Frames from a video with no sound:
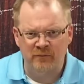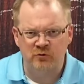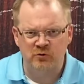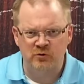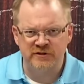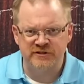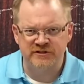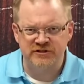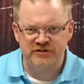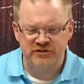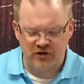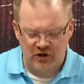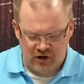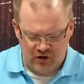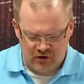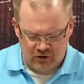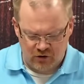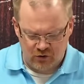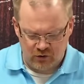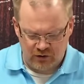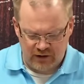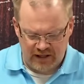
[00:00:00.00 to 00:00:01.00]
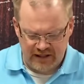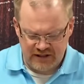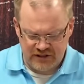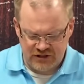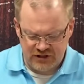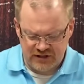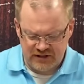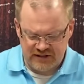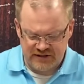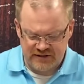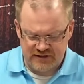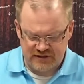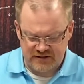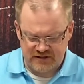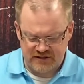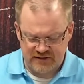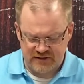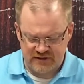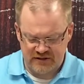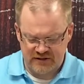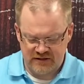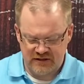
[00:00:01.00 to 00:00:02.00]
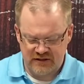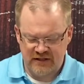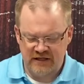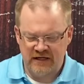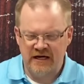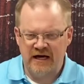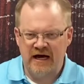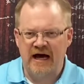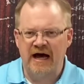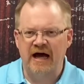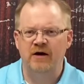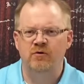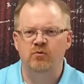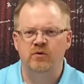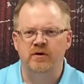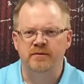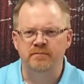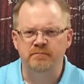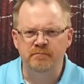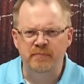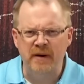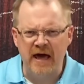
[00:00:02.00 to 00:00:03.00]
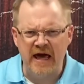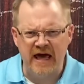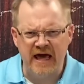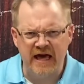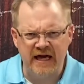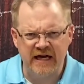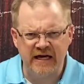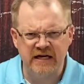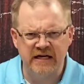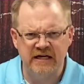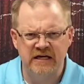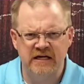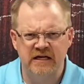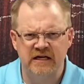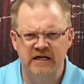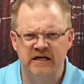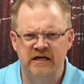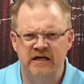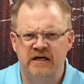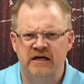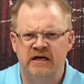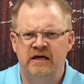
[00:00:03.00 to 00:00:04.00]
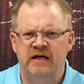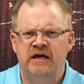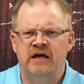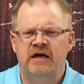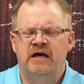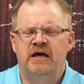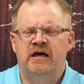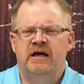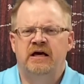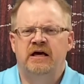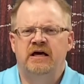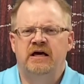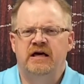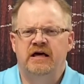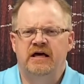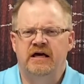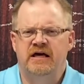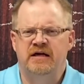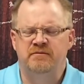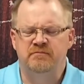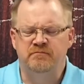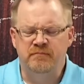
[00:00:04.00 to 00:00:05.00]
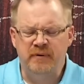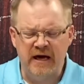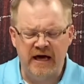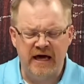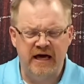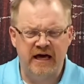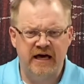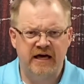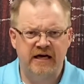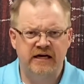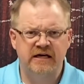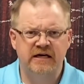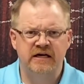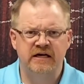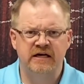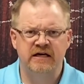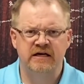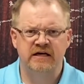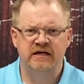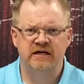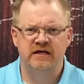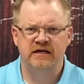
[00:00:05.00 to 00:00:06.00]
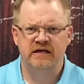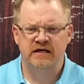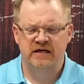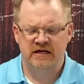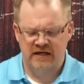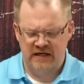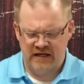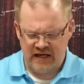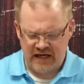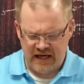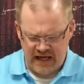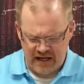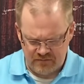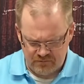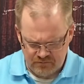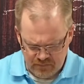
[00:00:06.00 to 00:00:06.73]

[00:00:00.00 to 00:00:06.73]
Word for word: with sorrow like Jesus I would beg and beg and